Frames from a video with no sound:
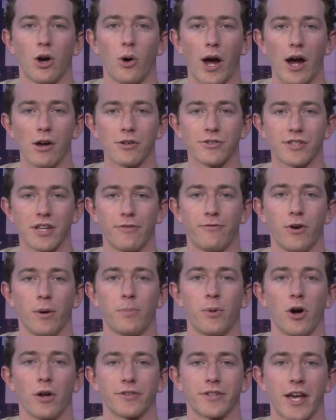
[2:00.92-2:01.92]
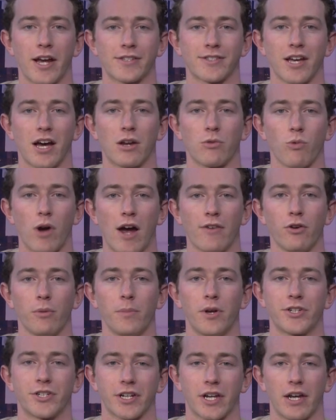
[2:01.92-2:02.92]
Ohio State football takes on
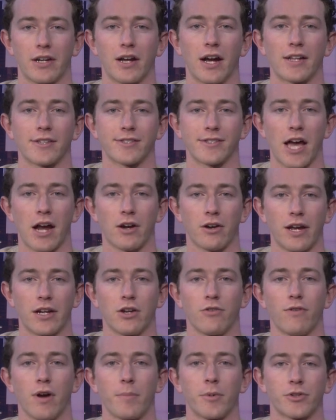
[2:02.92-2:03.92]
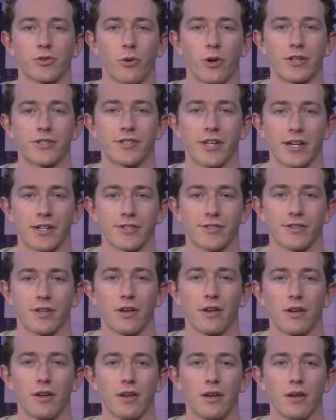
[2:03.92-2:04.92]
rival Michigan on Saturday, November twenty-sixth.
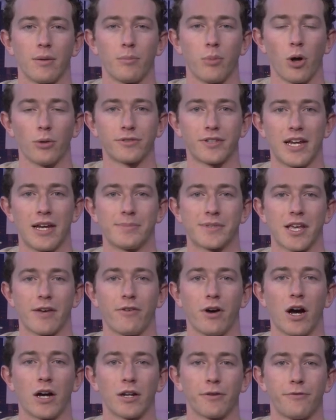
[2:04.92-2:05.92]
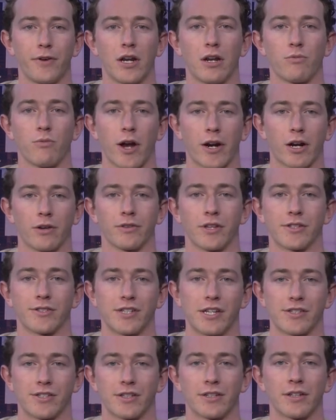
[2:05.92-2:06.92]
Both teams have an undefeated record
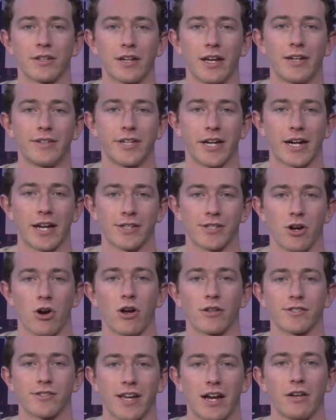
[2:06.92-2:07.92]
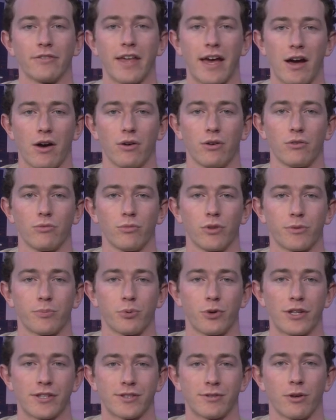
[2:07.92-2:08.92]
this season, and tickets are on sale now,
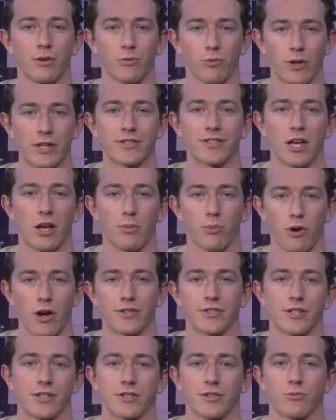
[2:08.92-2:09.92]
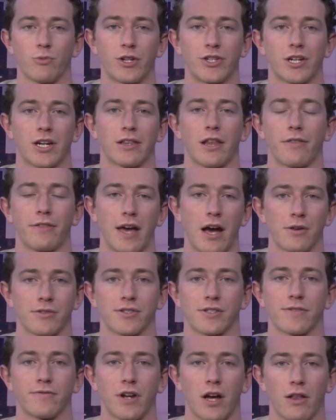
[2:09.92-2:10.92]
with, pre with resale prices reaching in the
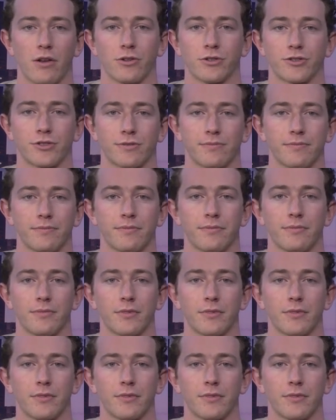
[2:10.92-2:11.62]
thousands of dollars.